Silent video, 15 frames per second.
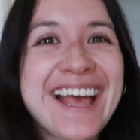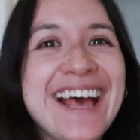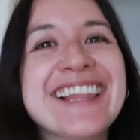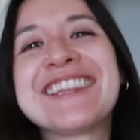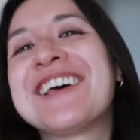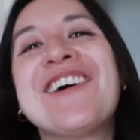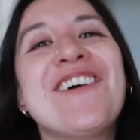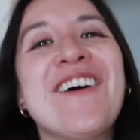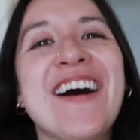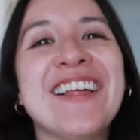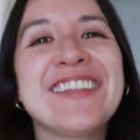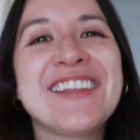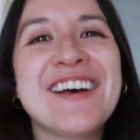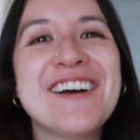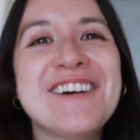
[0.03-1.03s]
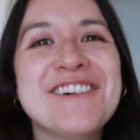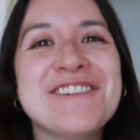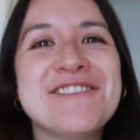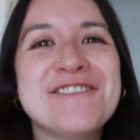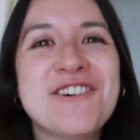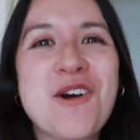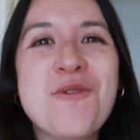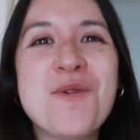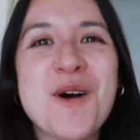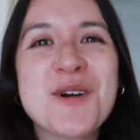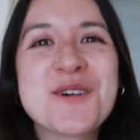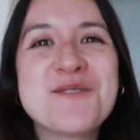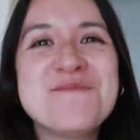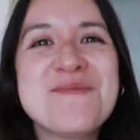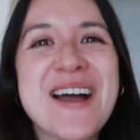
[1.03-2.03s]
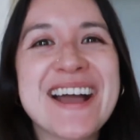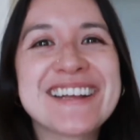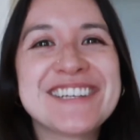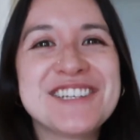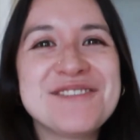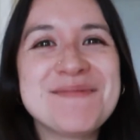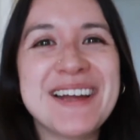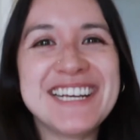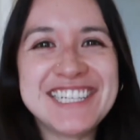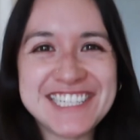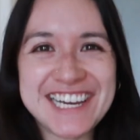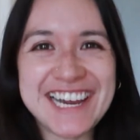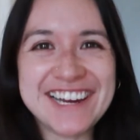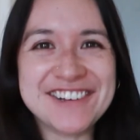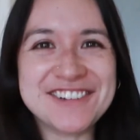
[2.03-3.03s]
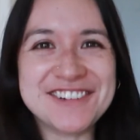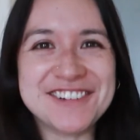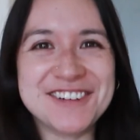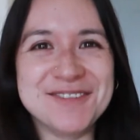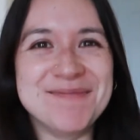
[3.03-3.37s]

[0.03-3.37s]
Hello, hello! Welcome back to my channel.